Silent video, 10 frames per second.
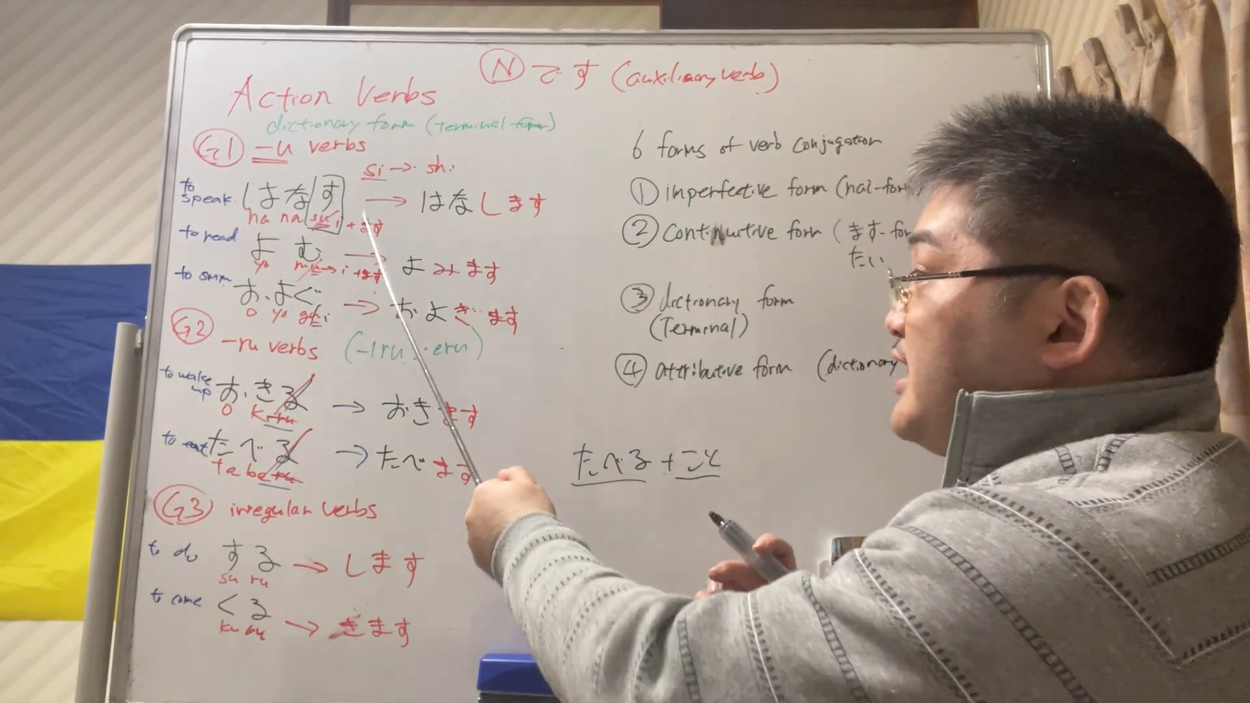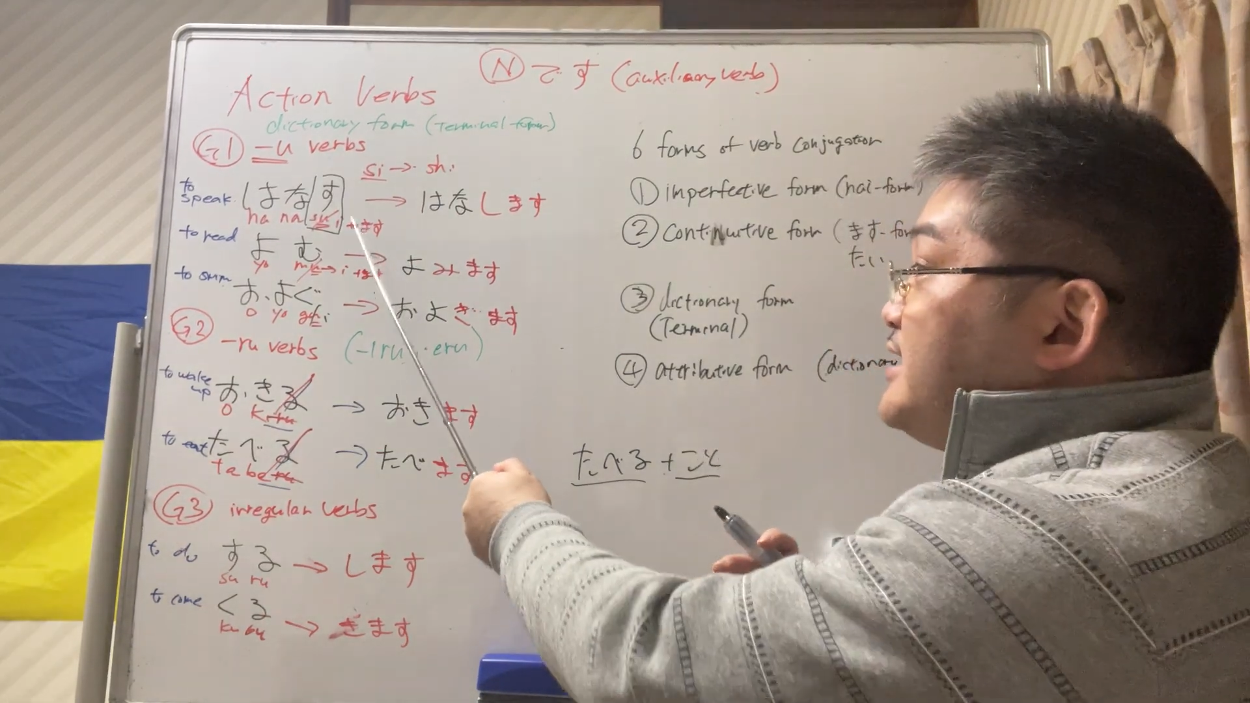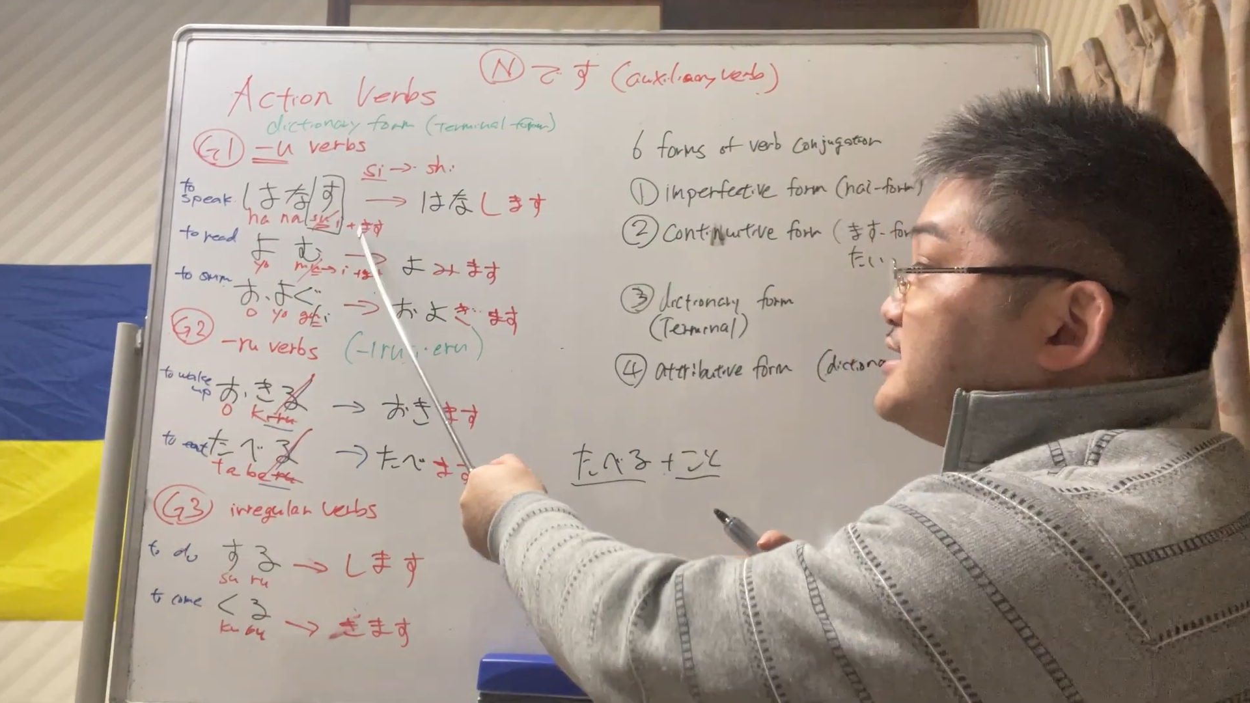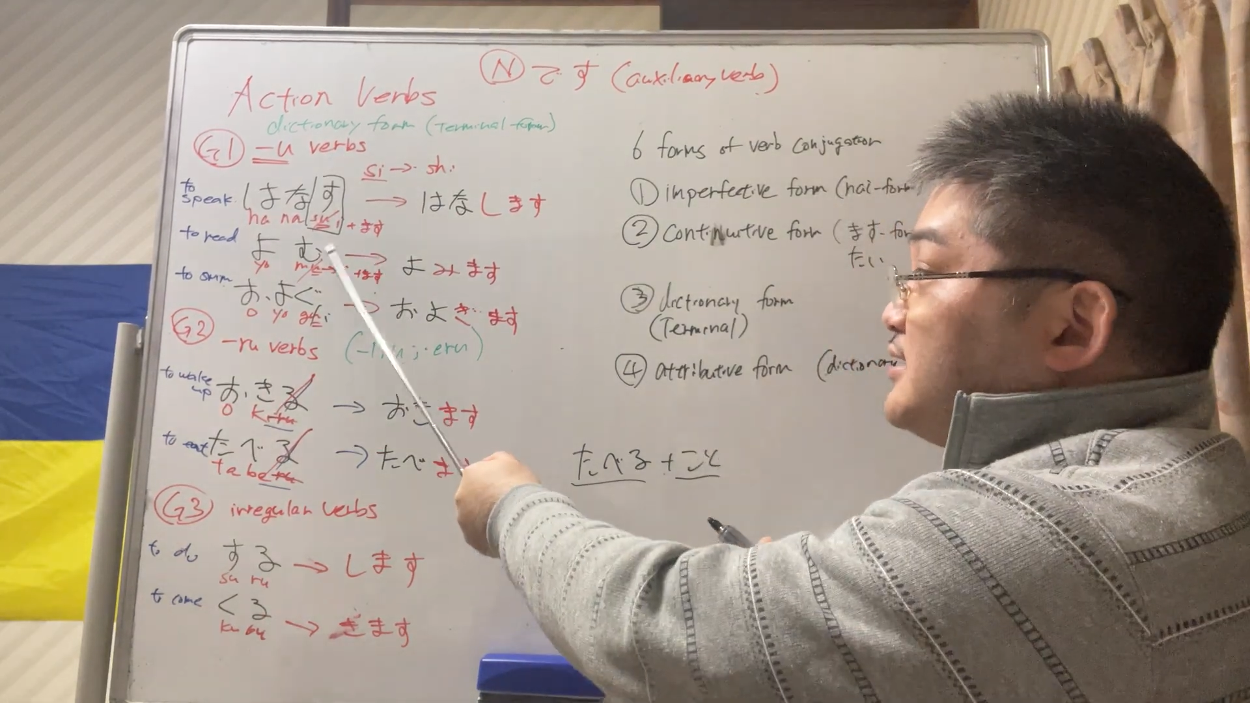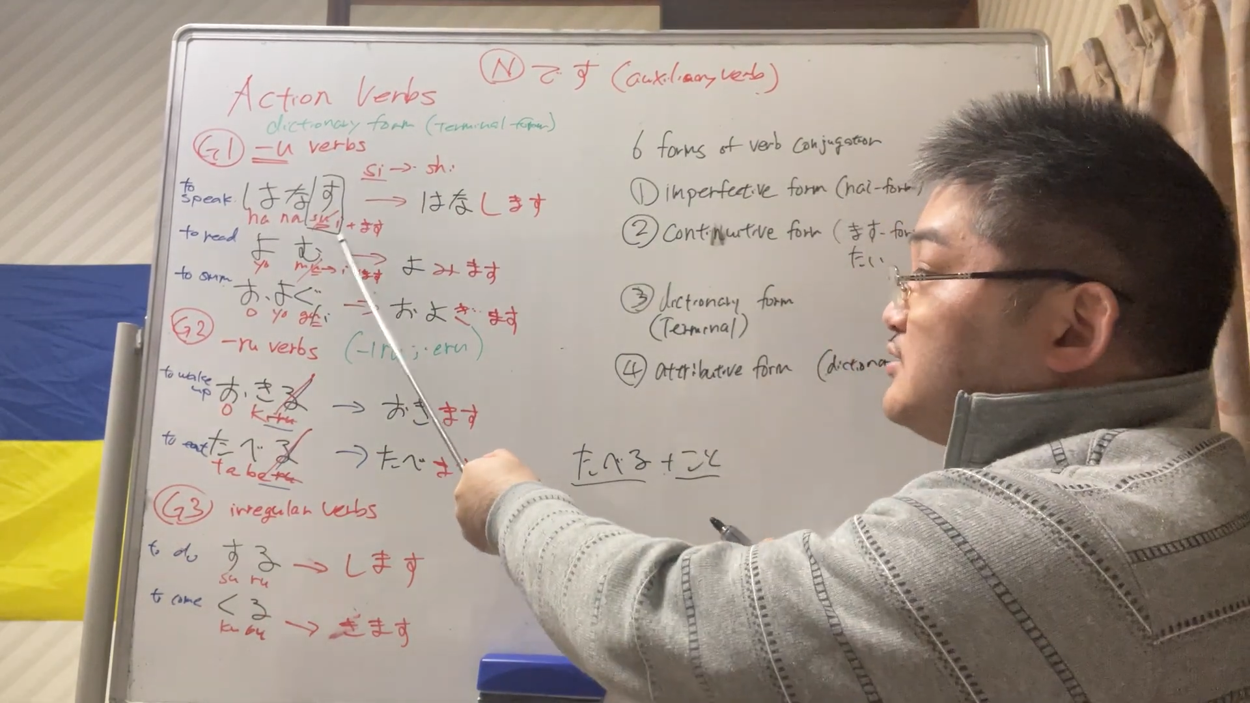
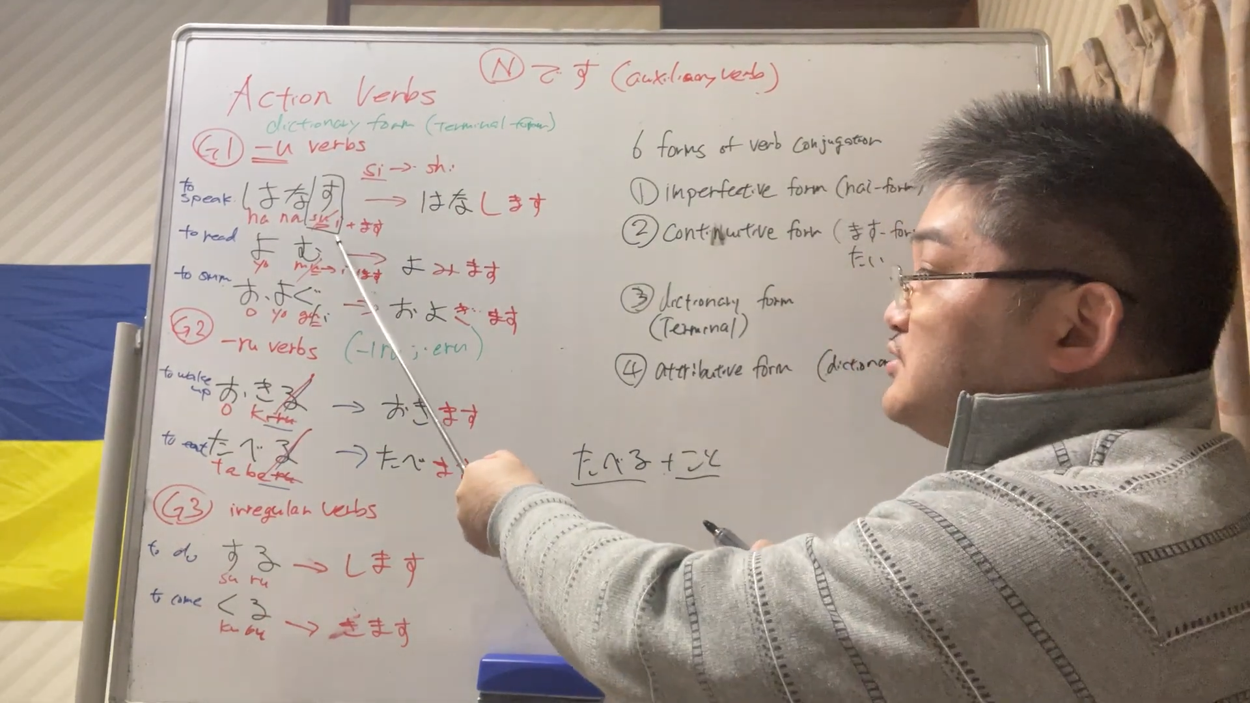ending